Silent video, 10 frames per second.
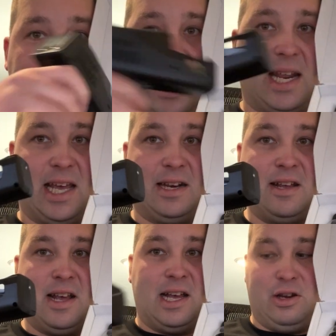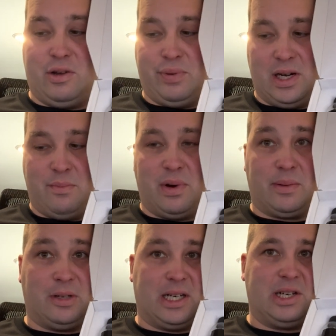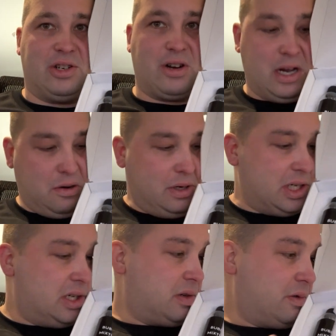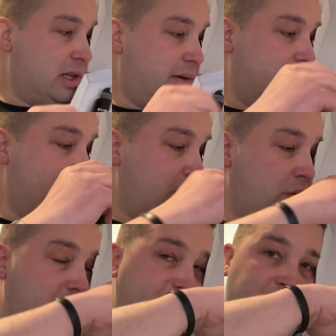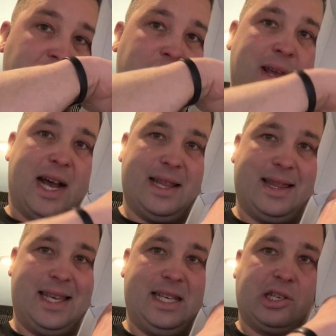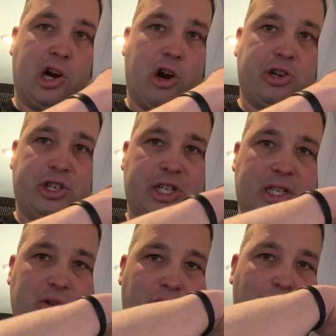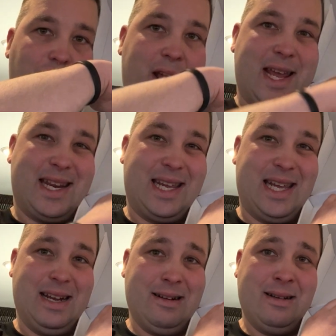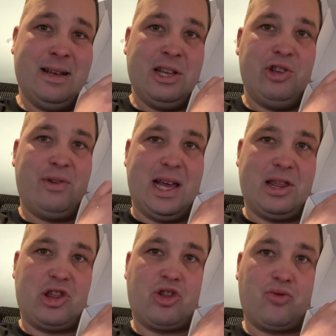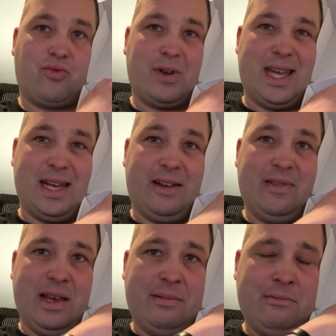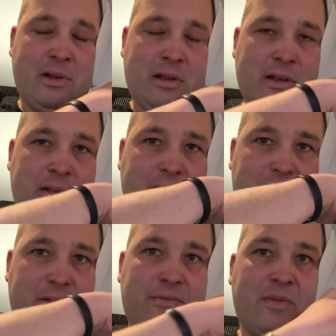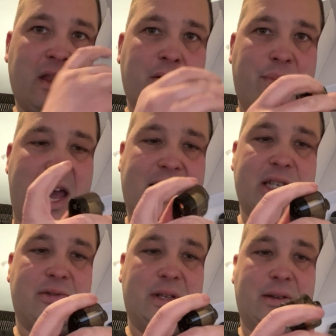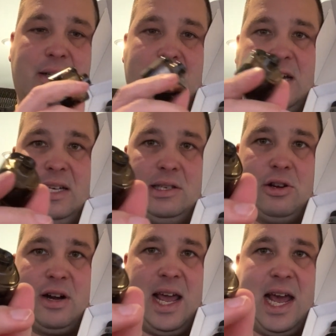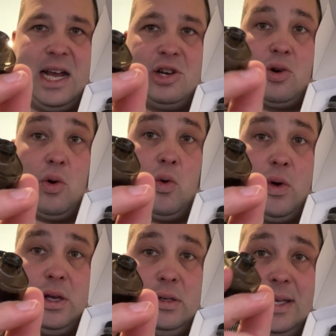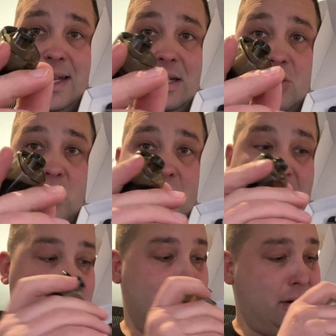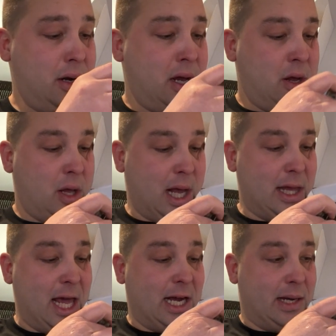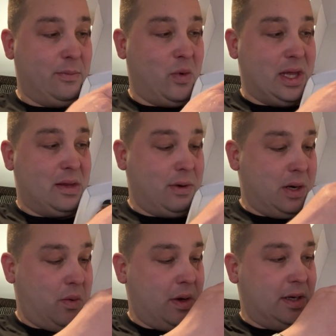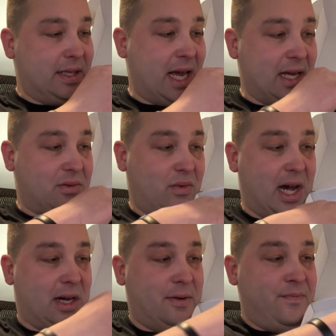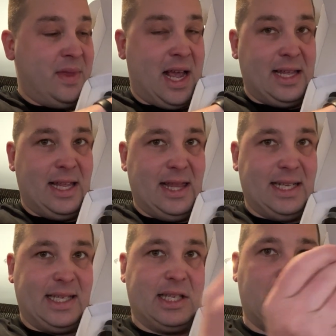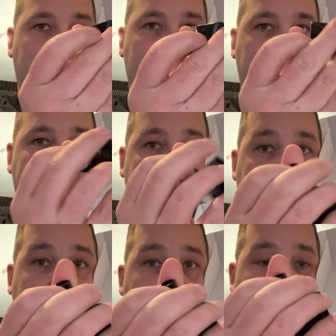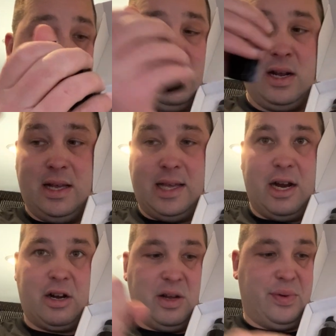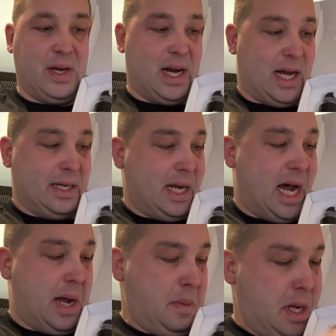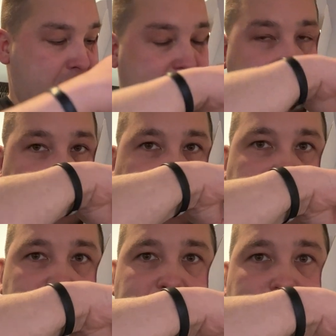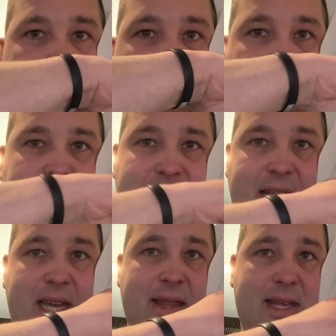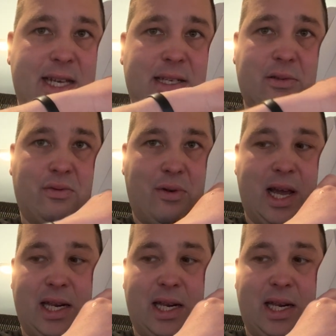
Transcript: that in, and you can put a bubble on a drink, which is really, really cool. We got these cartridges right here. You get 3 of them. So packaged really, really nice. So you're going to add your oil into here. And they come with 3 oils as well. And then this is going to be the cover that you're going to put on top. So what you're going to do is you're going to take this right